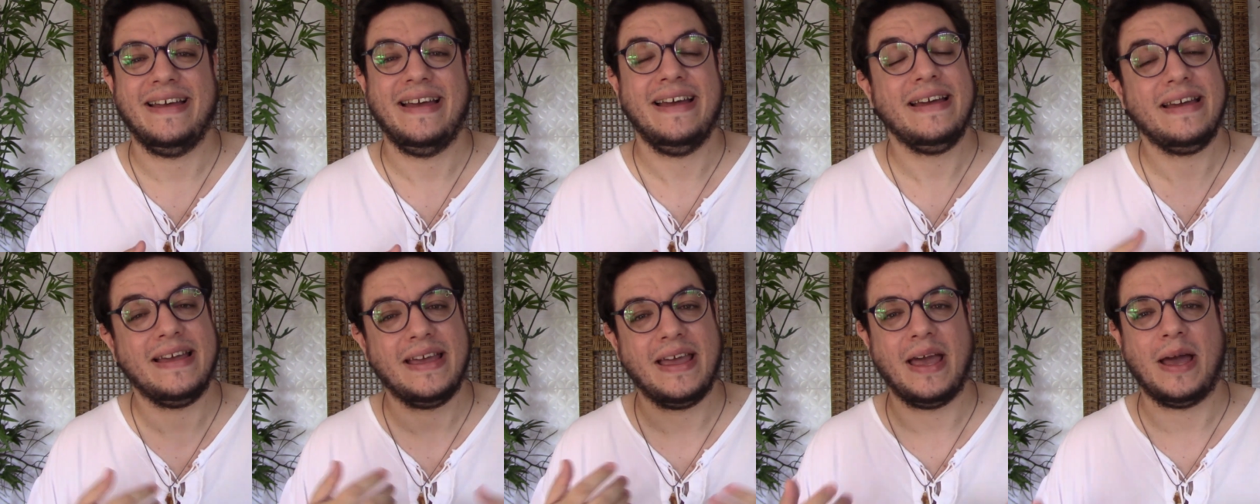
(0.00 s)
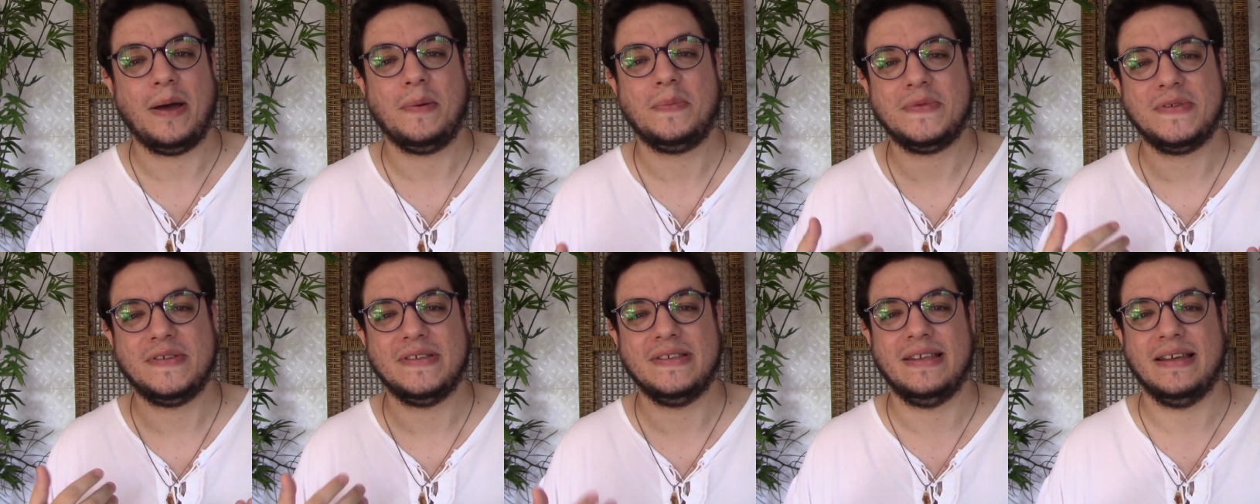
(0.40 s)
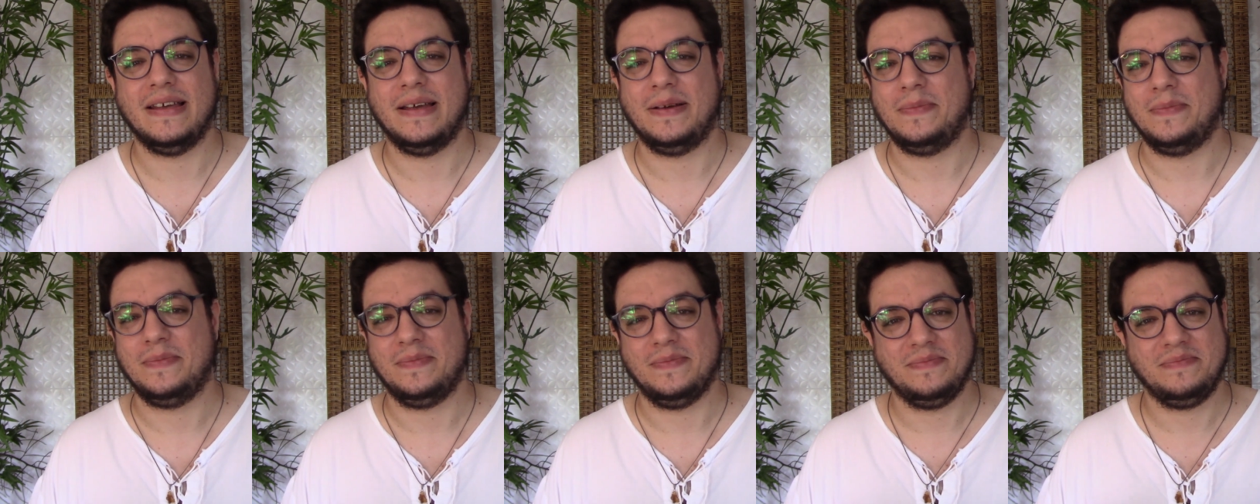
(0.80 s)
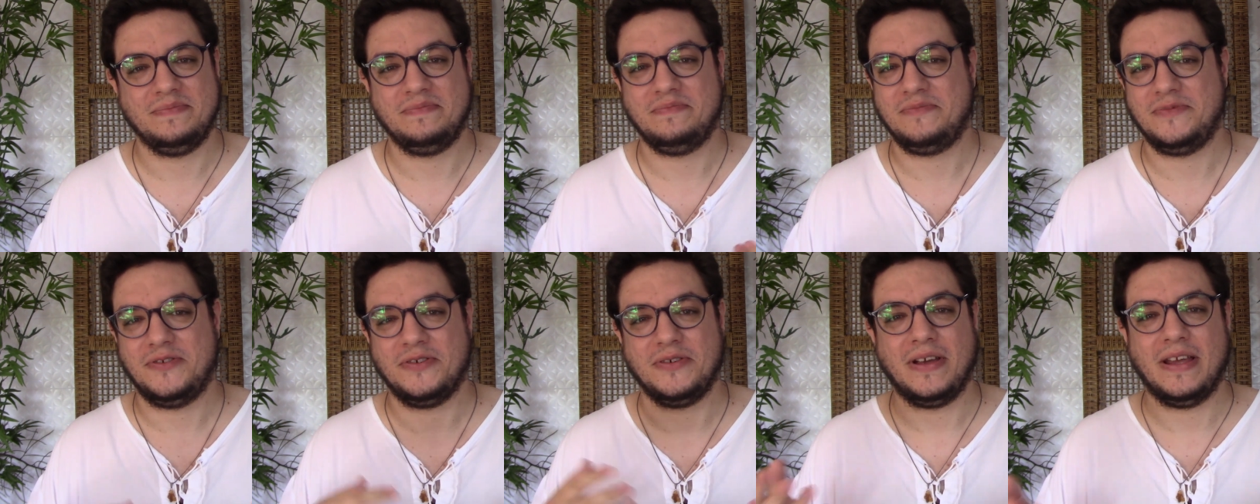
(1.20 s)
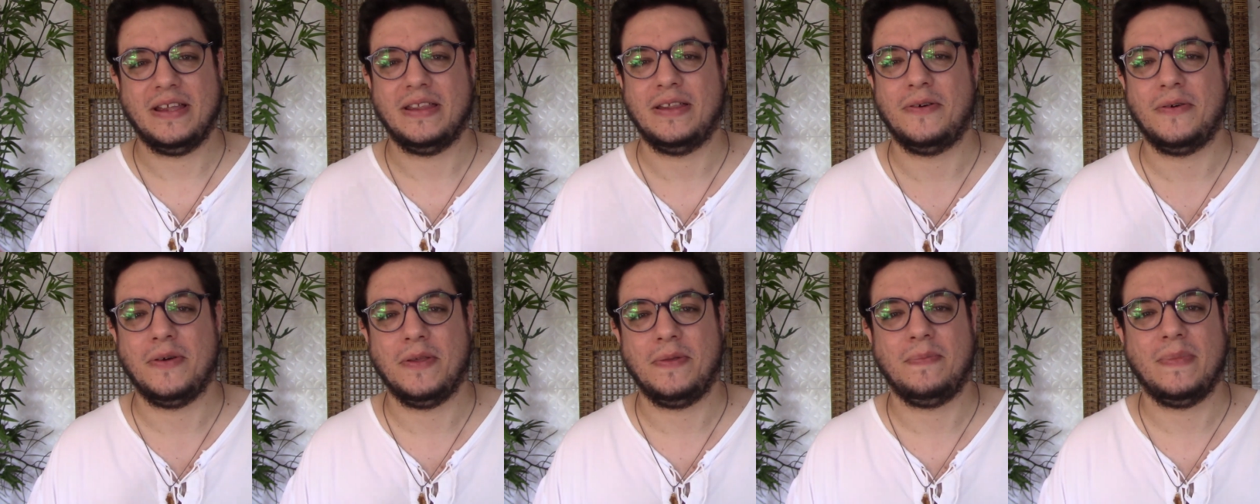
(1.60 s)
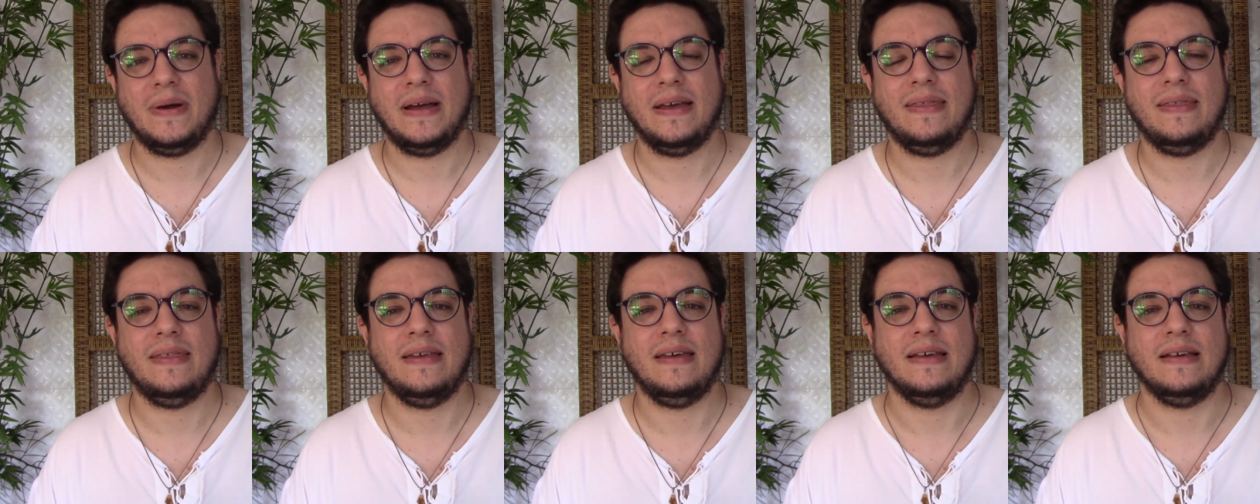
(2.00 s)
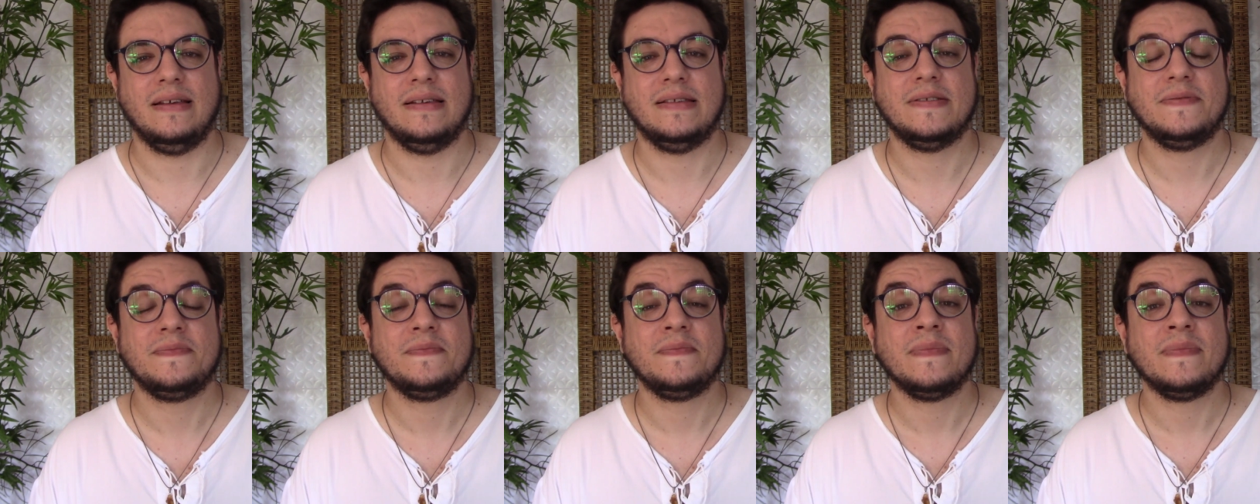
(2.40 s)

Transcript: and kept them together with my things.